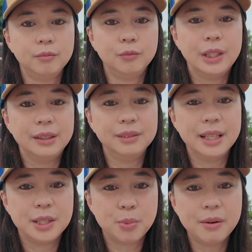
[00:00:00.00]
Well,
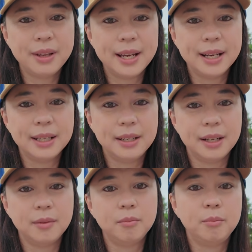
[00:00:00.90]
it's probably kind of
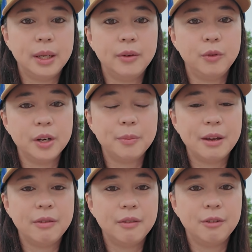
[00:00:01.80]
dumb, but one of
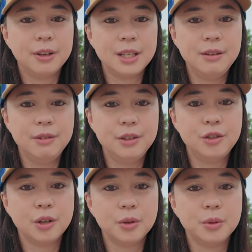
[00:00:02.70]
my favorite TV
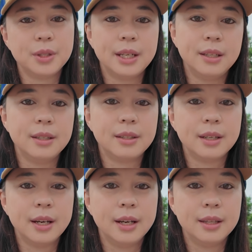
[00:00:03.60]
shows is
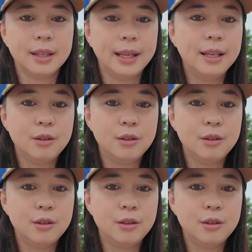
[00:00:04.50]
the late